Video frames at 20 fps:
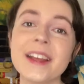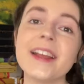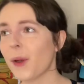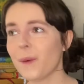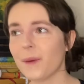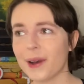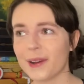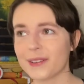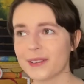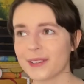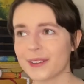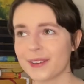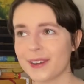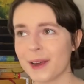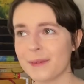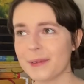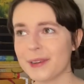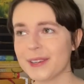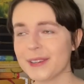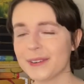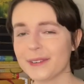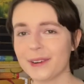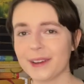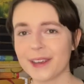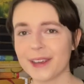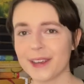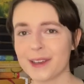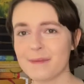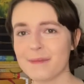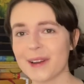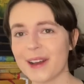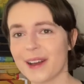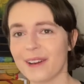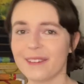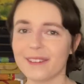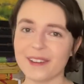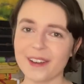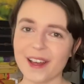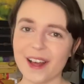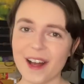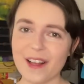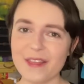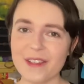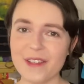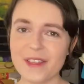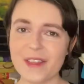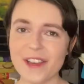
Who else could I be talking about other